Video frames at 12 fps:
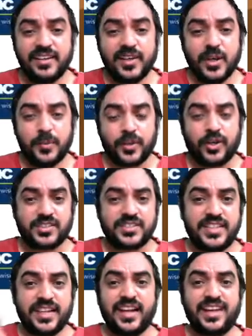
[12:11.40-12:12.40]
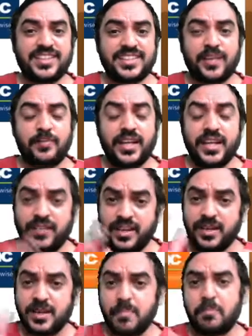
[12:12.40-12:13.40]
because DIs are
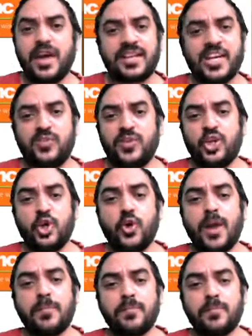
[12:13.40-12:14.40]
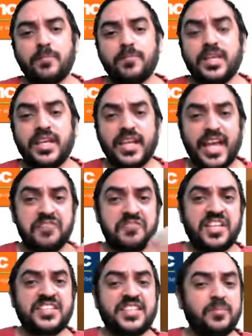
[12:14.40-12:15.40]
believing market will go up,
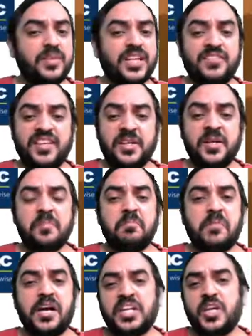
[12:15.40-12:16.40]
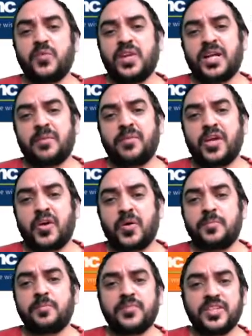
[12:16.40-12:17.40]
FIs are believing market will come
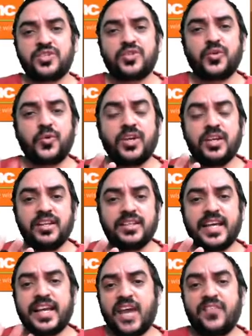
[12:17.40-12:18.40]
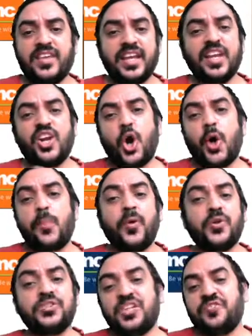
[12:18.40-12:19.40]
down. So they are having an
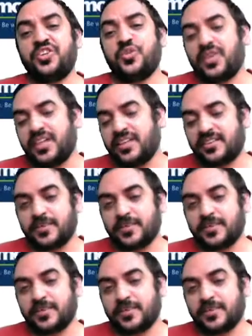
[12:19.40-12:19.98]
opposite view here.